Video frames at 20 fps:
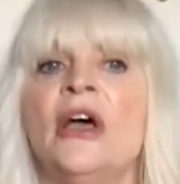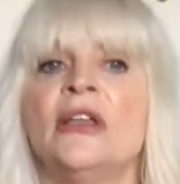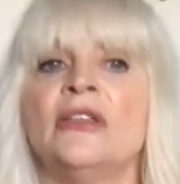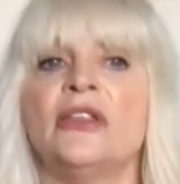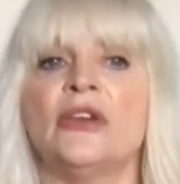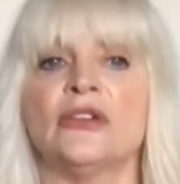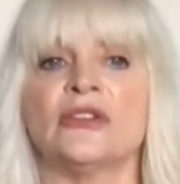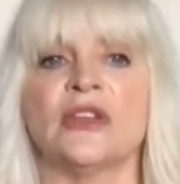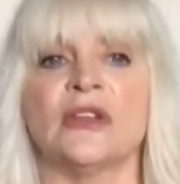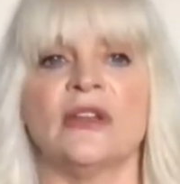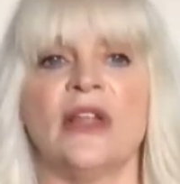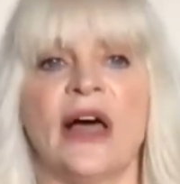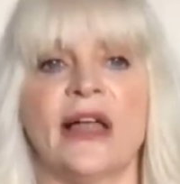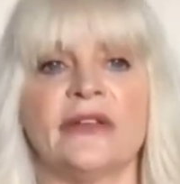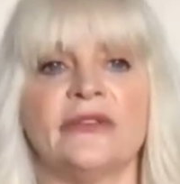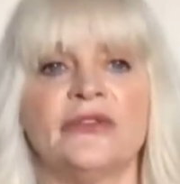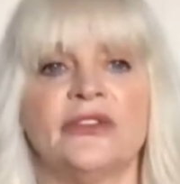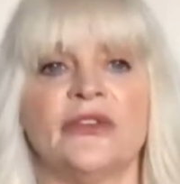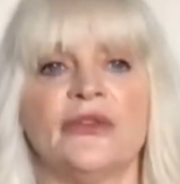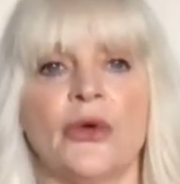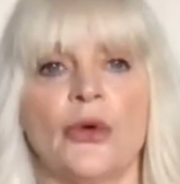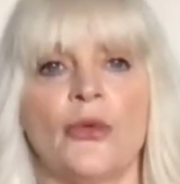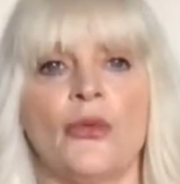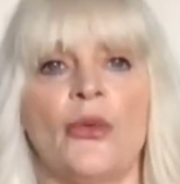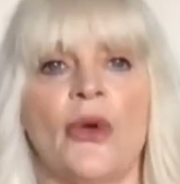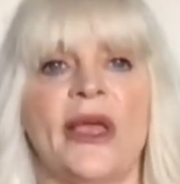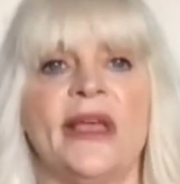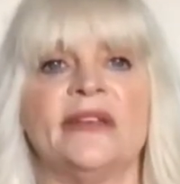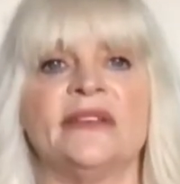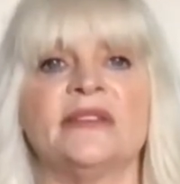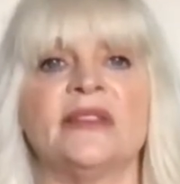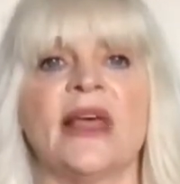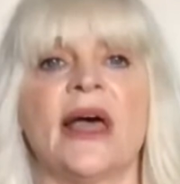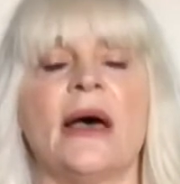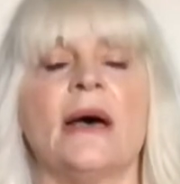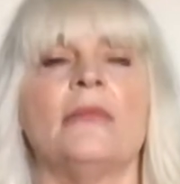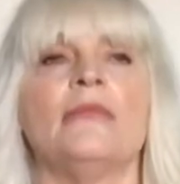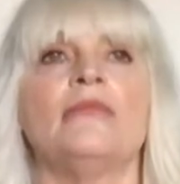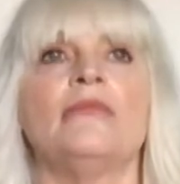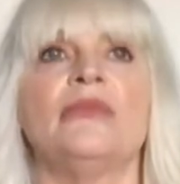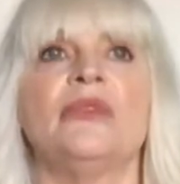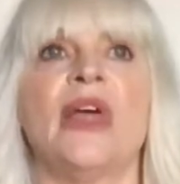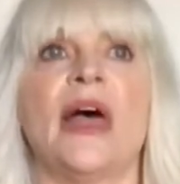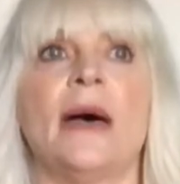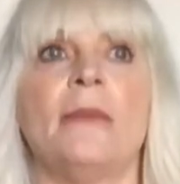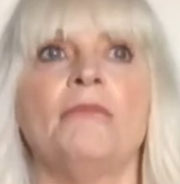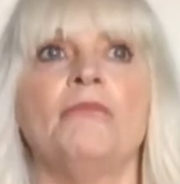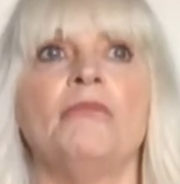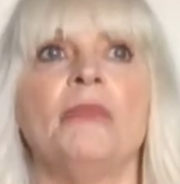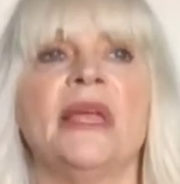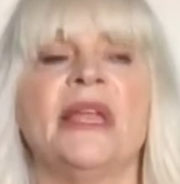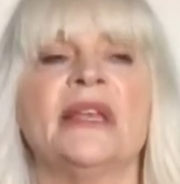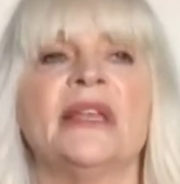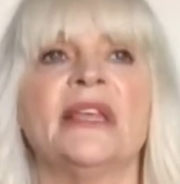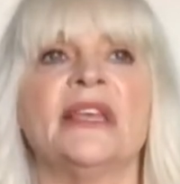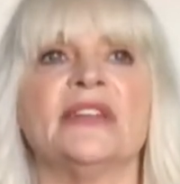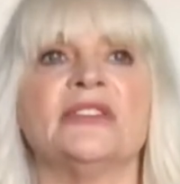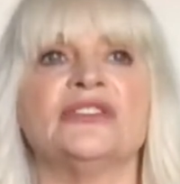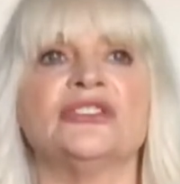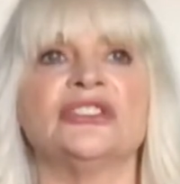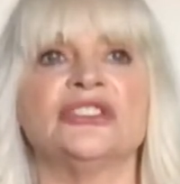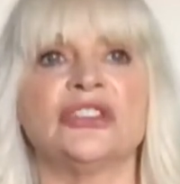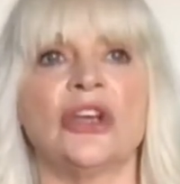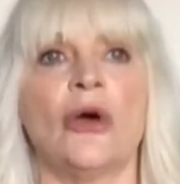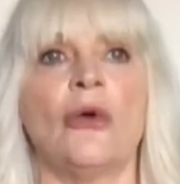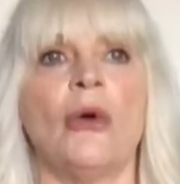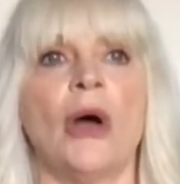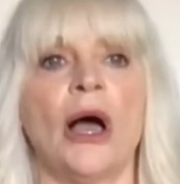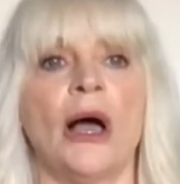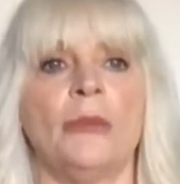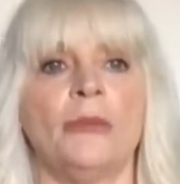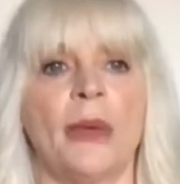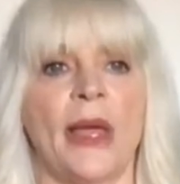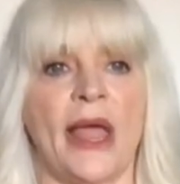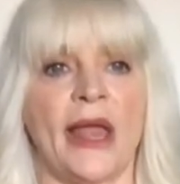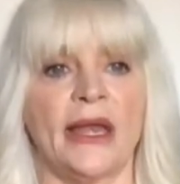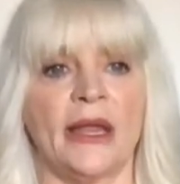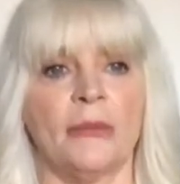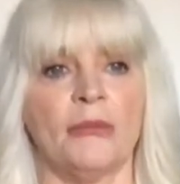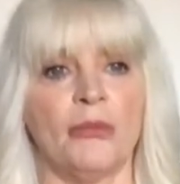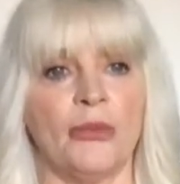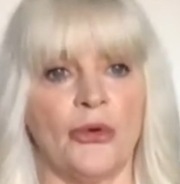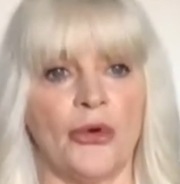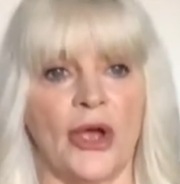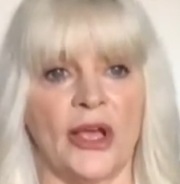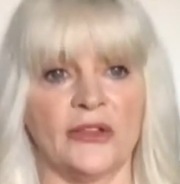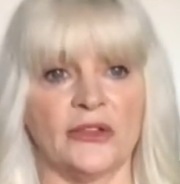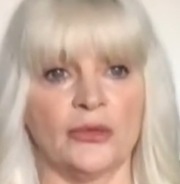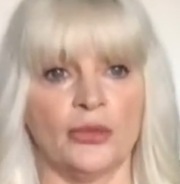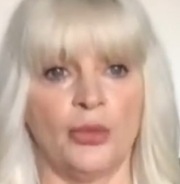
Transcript: There's a lot of different ways that that men can show up and impress